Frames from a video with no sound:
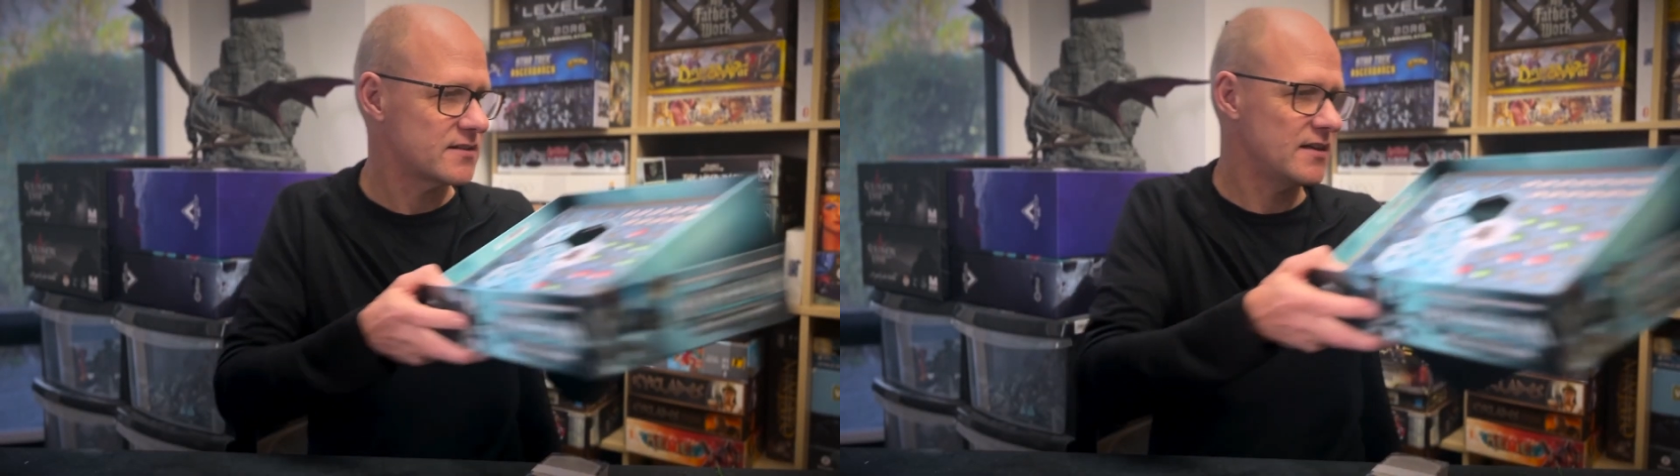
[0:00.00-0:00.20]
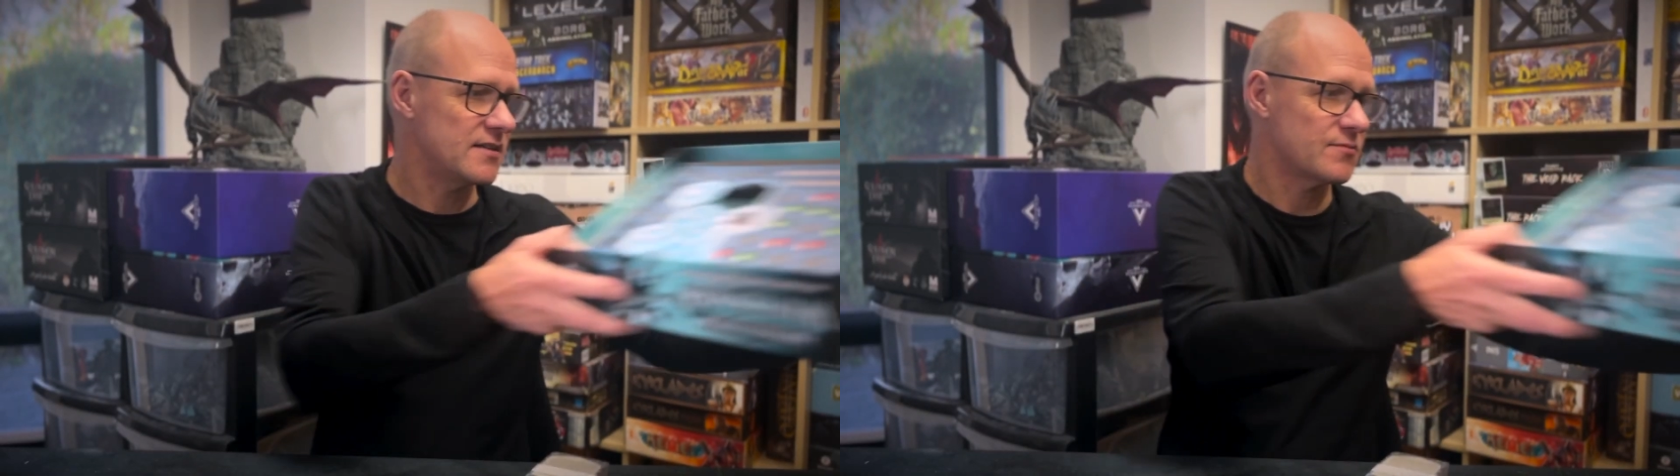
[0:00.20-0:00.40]

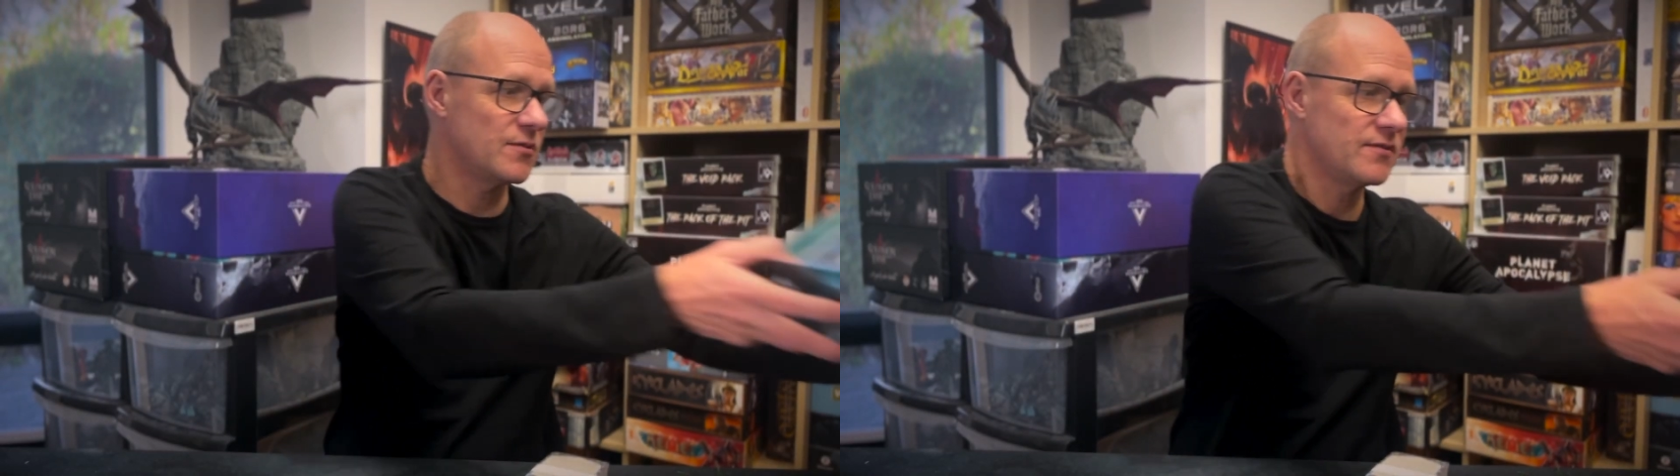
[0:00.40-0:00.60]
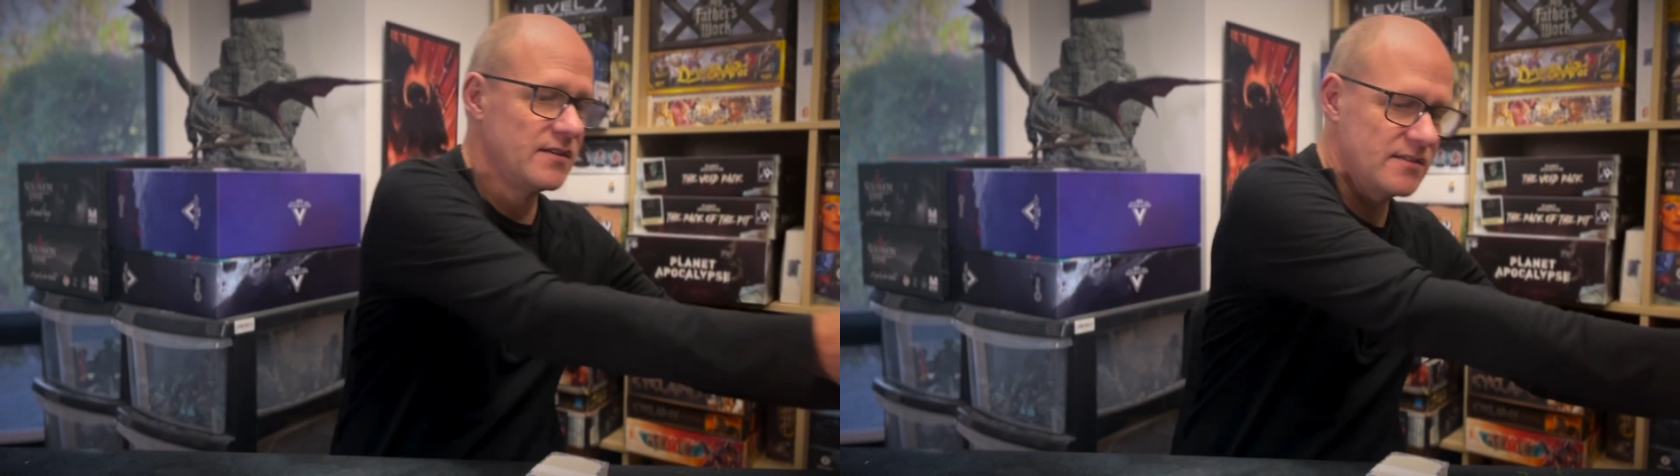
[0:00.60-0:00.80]
Yes,
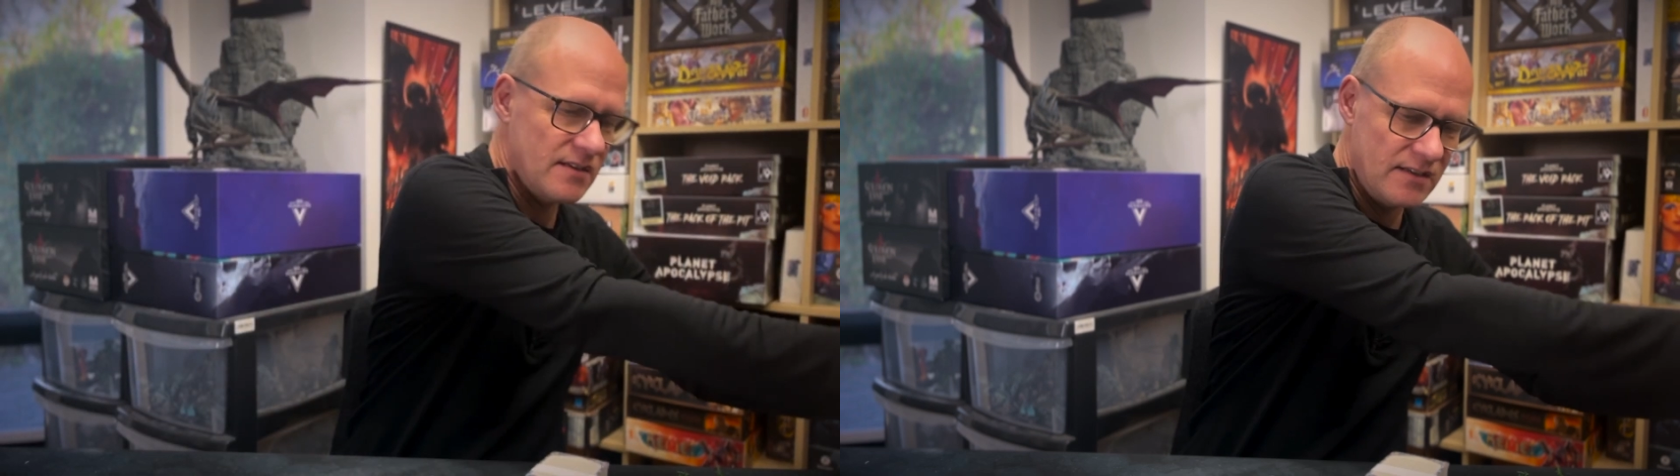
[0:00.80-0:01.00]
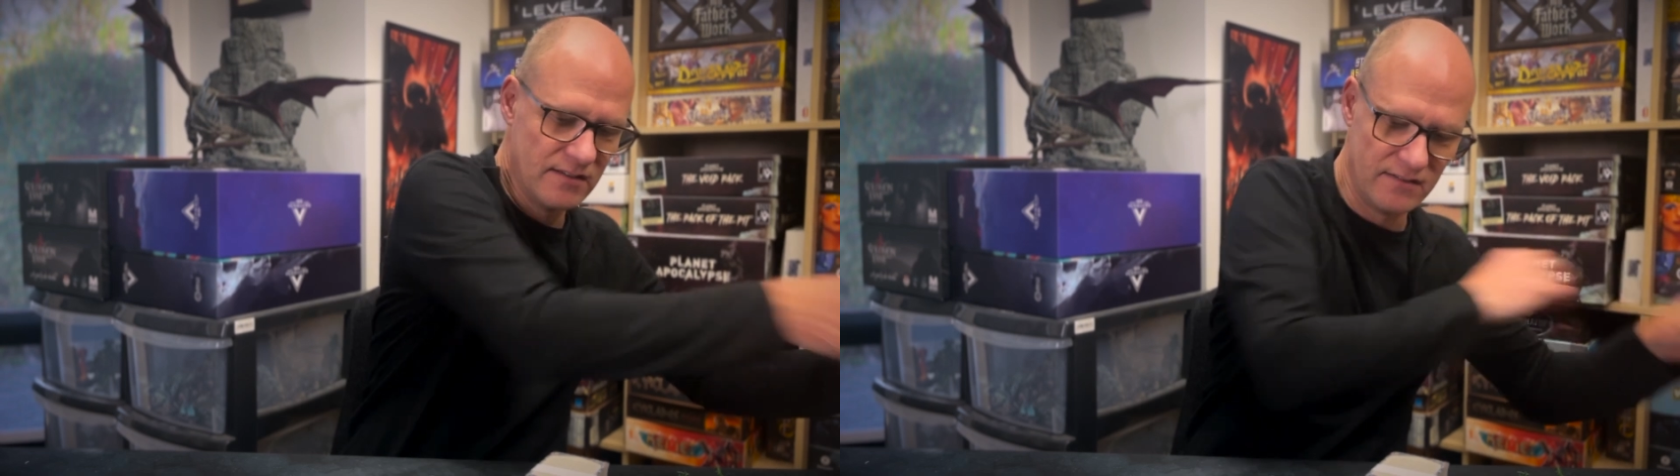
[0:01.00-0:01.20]
well, these
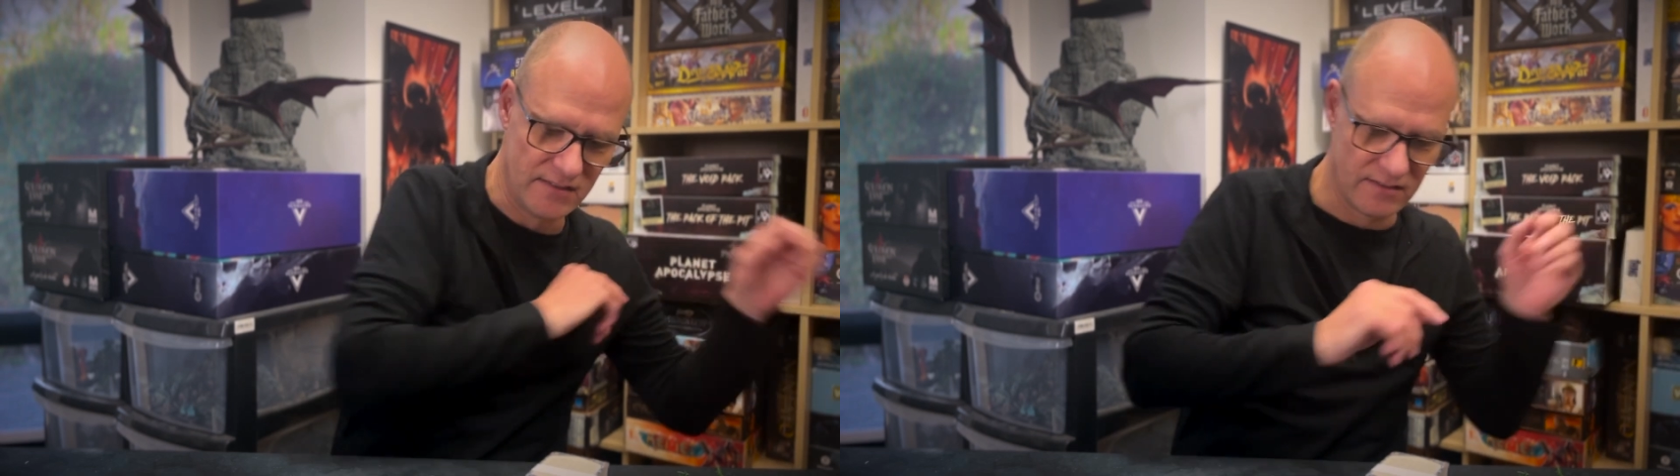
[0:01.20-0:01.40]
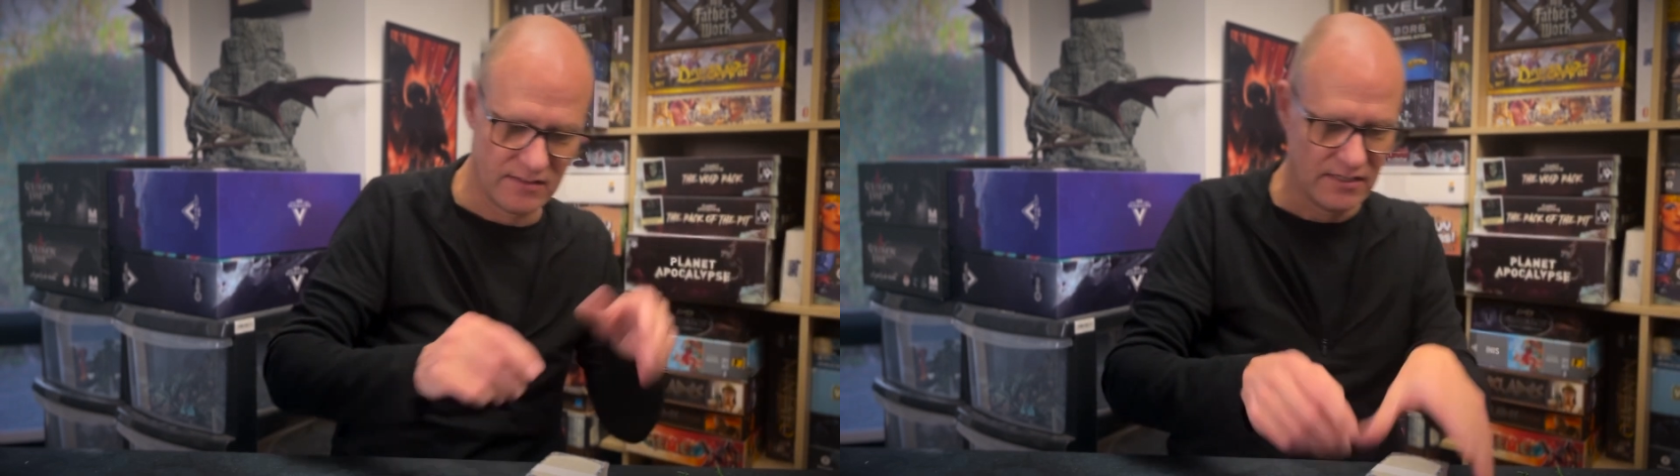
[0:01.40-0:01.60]
are
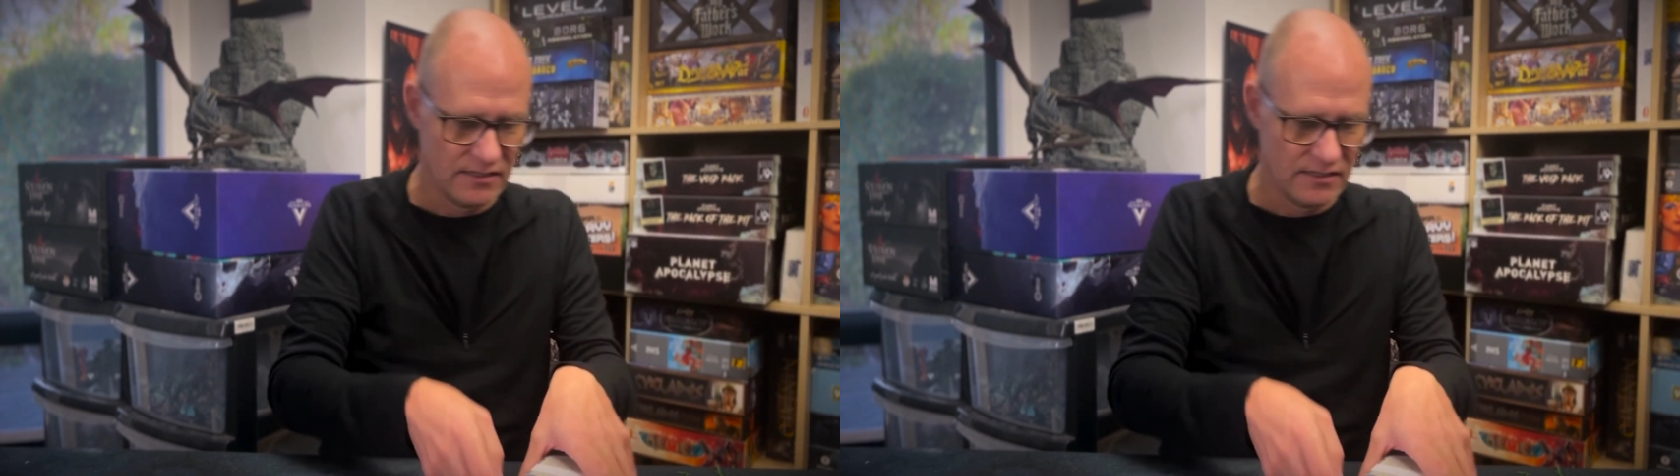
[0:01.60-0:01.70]
nice.